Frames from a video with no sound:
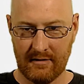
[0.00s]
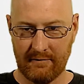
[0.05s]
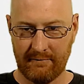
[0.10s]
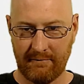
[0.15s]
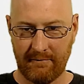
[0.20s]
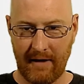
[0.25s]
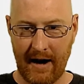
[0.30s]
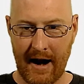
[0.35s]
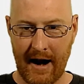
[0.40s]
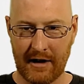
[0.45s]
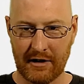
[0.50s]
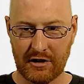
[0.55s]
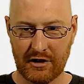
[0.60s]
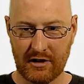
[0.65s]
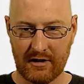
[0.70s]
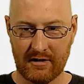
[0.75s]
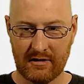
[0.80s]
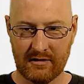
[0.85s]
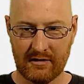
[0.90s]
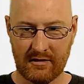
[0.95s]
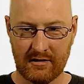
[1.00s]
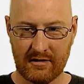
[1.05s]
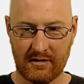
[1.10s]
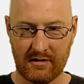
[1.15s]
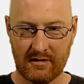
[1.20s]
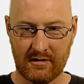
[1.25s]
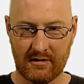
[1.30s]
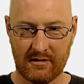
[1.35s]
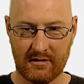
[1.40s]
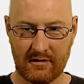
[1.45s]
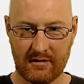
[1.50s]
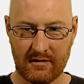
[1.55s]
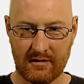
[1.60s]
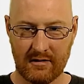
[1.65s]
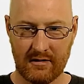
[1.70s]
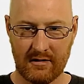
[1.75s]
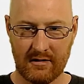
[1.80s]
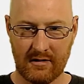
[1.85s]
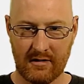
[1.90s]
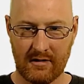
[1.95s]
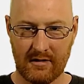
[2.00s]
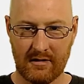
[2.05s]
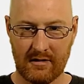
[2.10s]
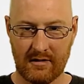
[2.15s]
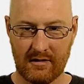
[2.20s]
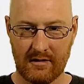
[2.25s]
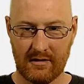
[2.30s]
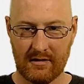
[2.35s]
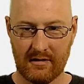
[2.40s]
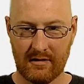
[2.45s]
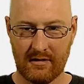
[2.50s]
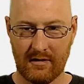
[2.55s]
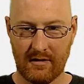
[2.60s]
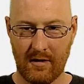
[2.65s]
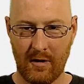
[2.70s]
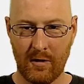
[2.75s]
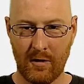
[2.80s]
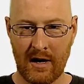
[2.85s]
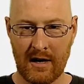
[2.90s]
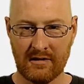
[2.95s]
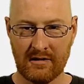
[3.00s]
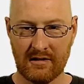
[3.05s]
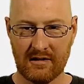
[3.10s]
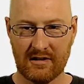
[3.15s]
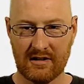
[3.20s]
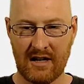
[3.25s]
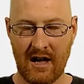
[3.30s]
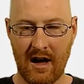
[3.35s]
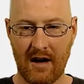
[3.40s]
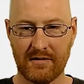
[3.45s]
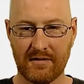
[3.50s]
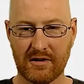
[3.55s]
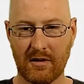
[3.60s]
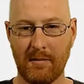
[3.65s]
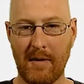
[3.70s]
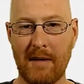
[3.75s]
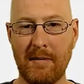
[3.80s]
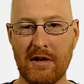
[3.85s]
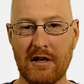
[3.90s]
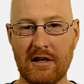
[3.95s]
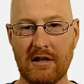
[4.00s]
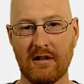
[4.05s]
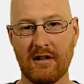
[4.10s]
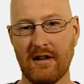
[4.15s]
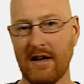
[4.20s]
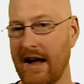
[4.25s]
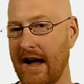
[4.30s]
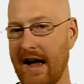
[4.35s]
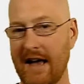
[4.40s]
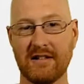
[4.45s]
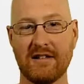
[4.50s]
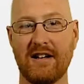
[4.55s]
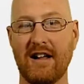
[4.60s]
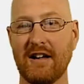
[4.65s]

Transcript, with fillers: fractions, all kinds of stuff. So maybe as an